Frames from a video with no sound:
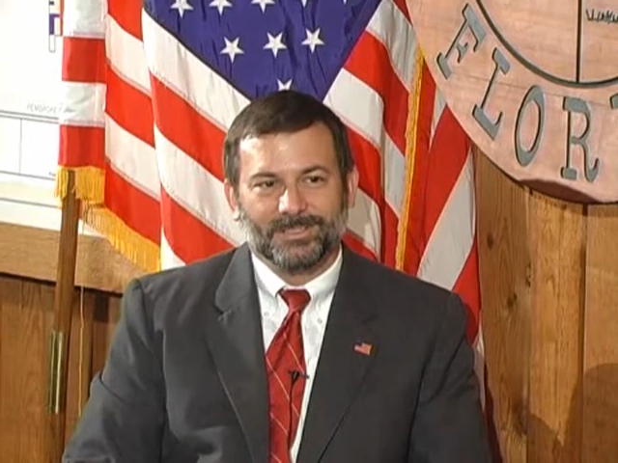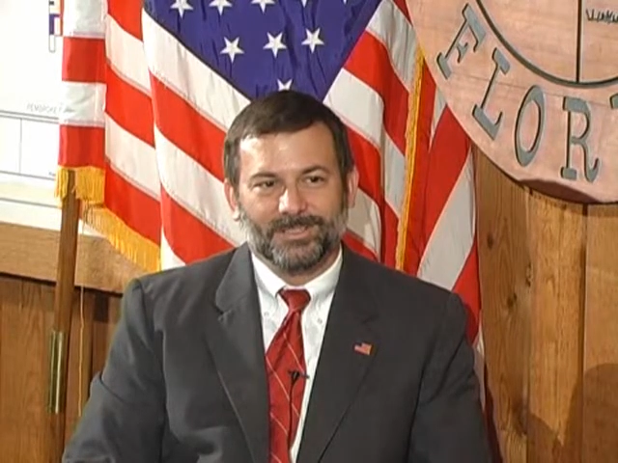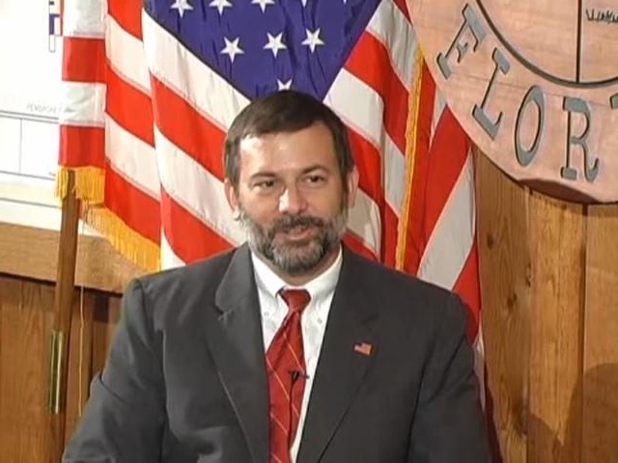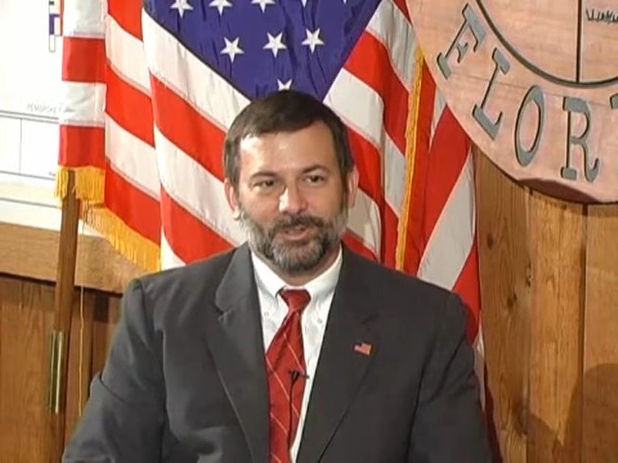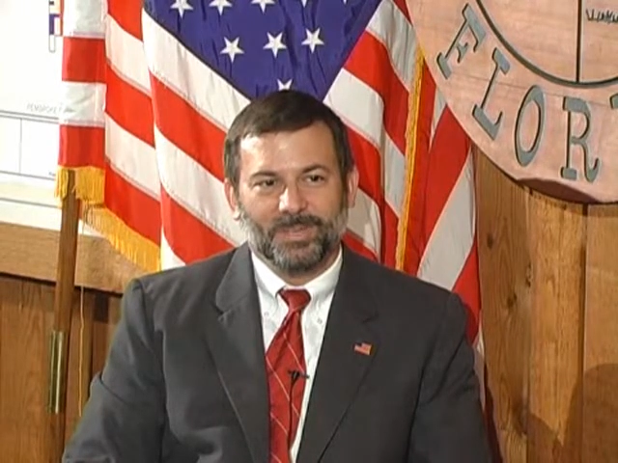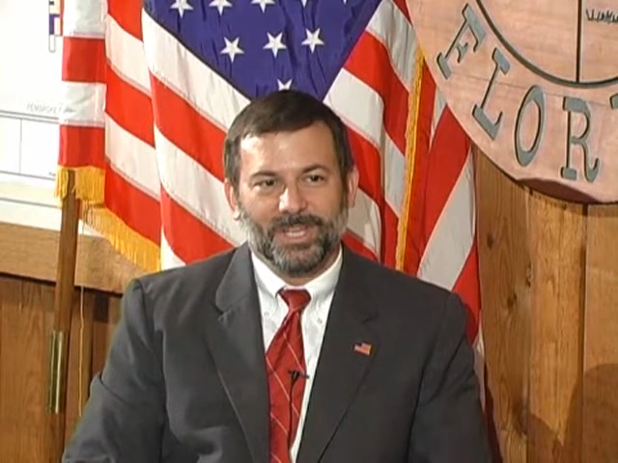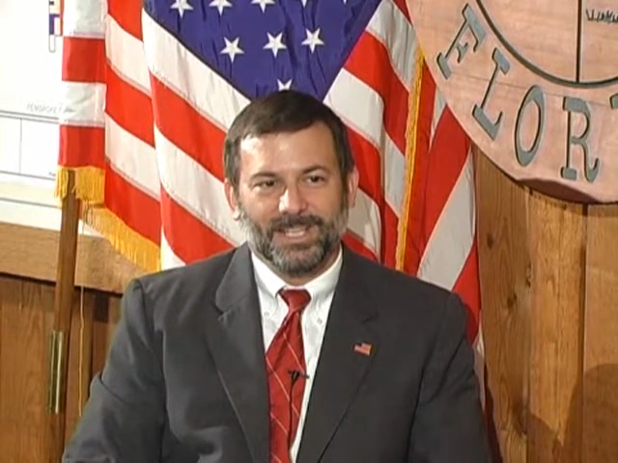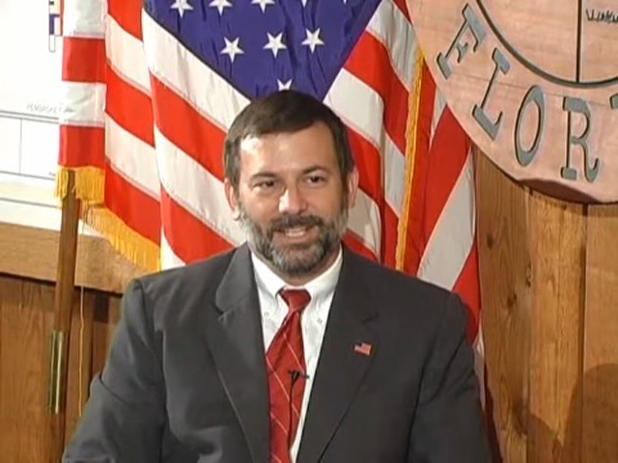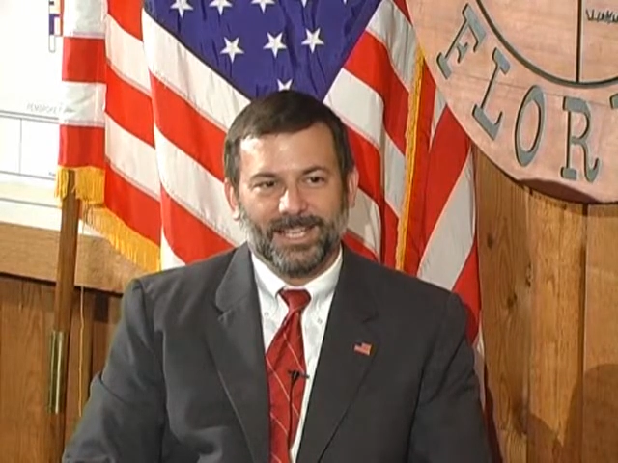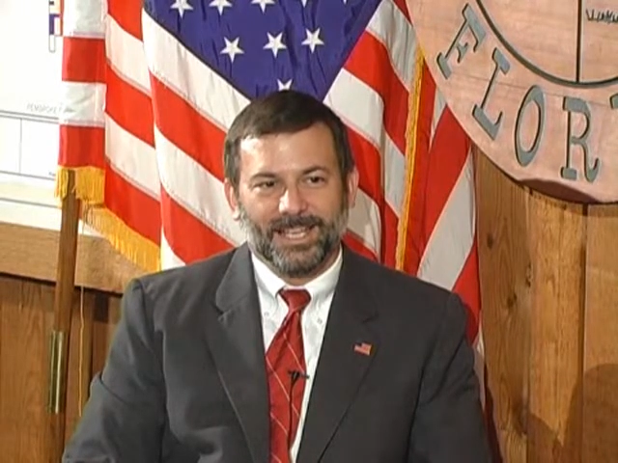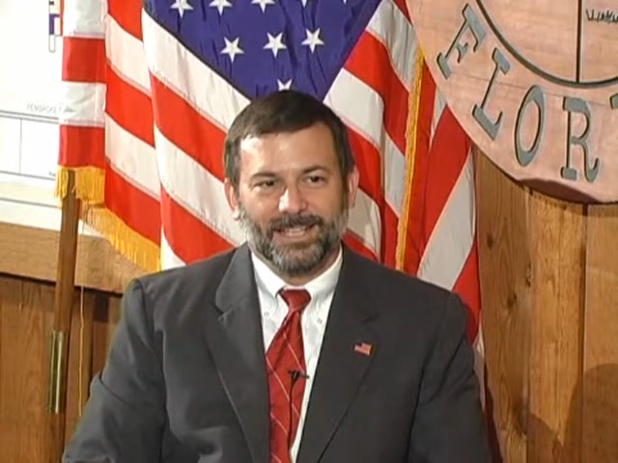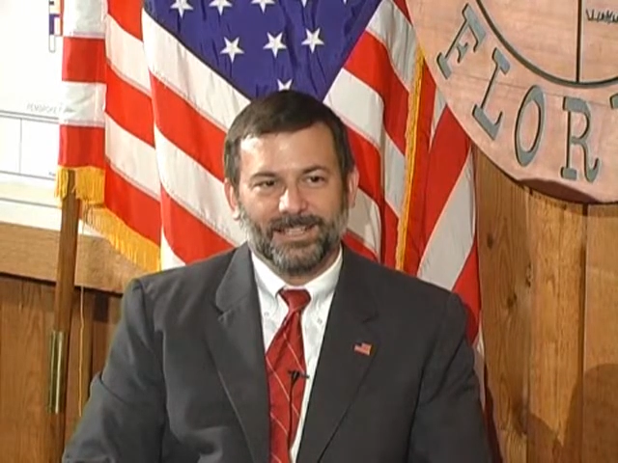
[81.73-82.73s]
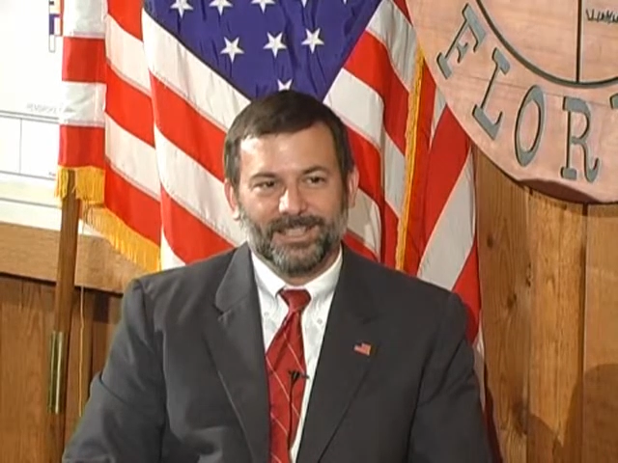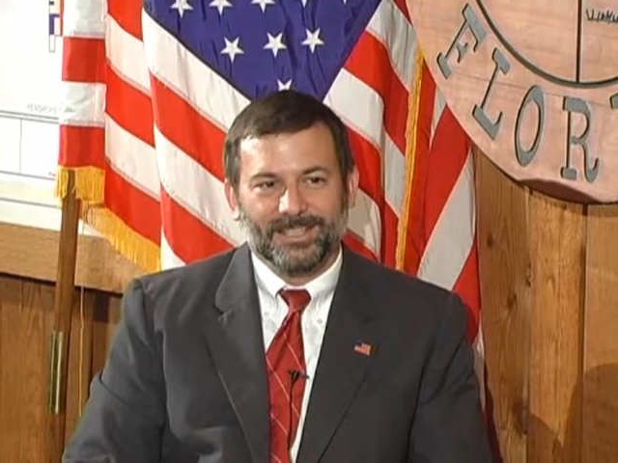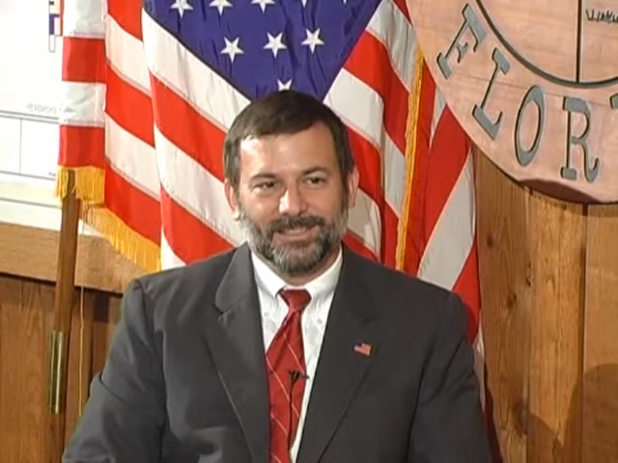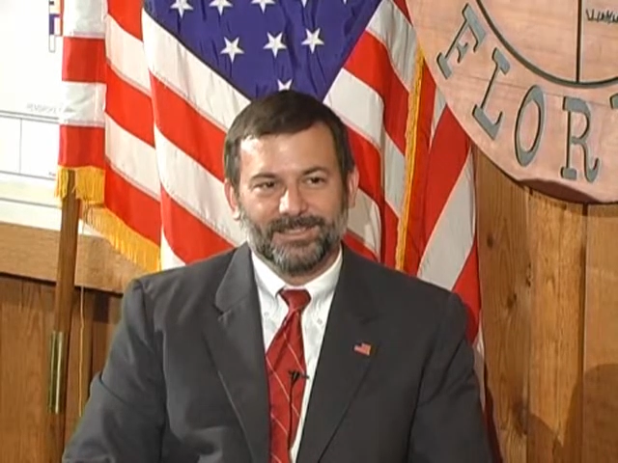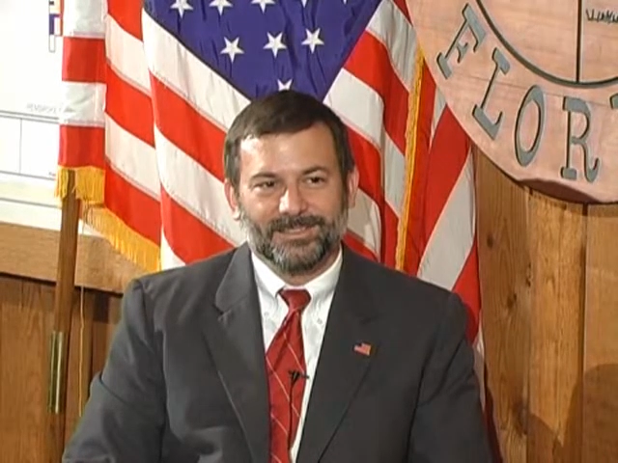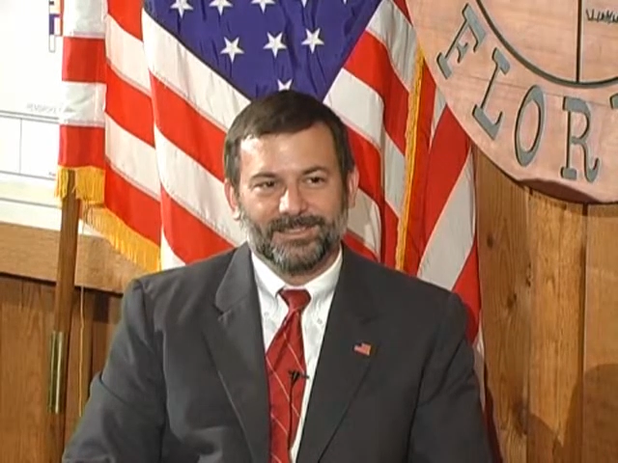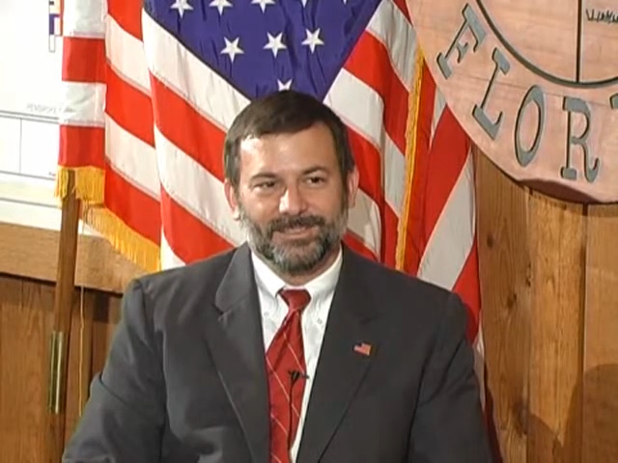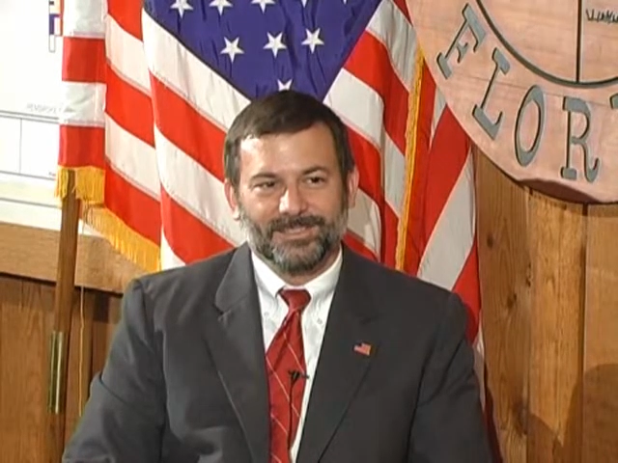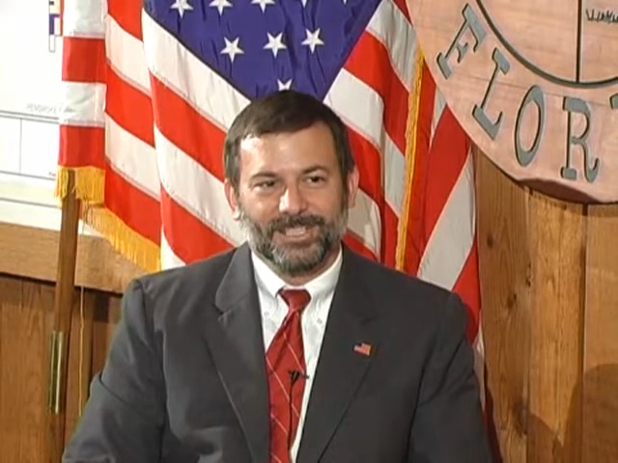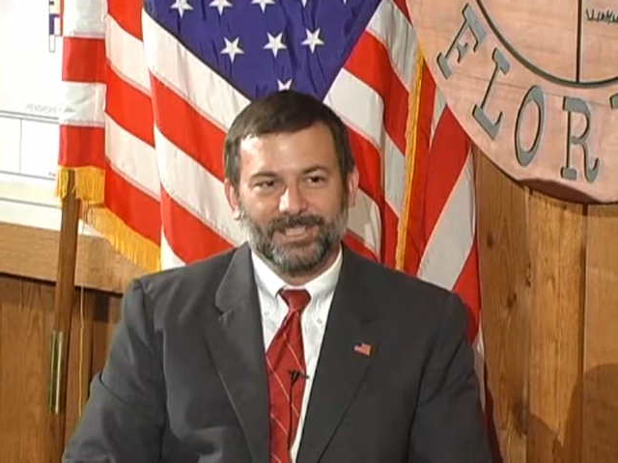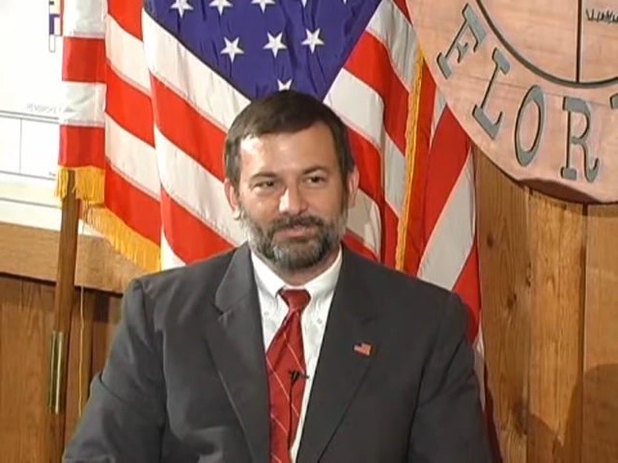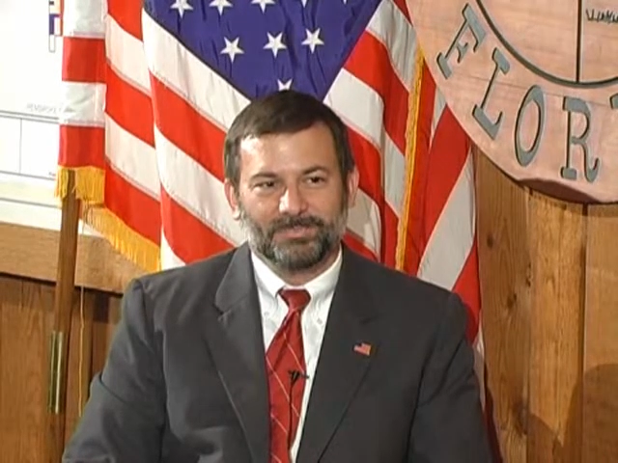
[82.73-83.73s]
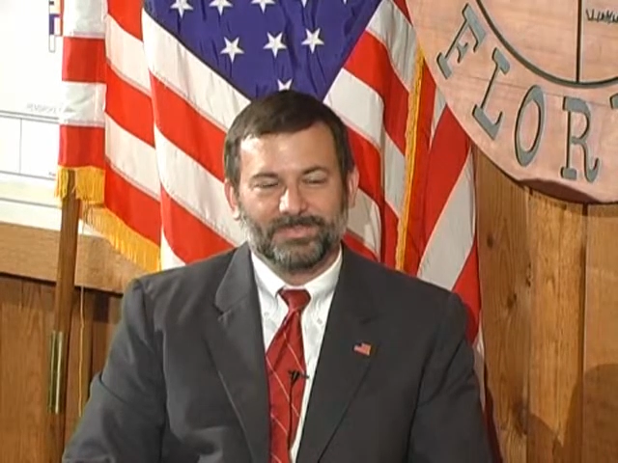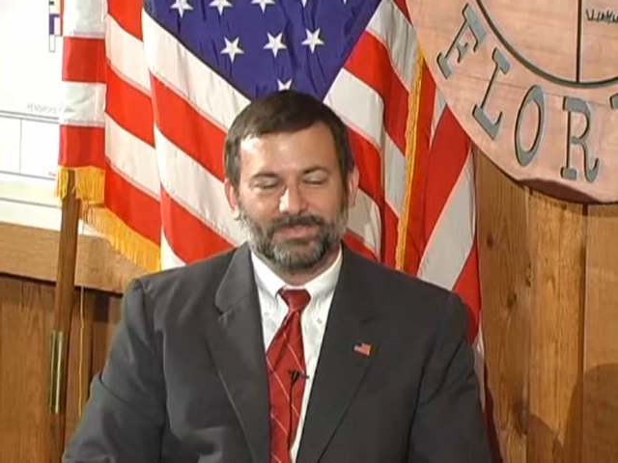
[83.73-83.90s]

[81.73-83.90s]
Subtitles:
go to bed at night and sleep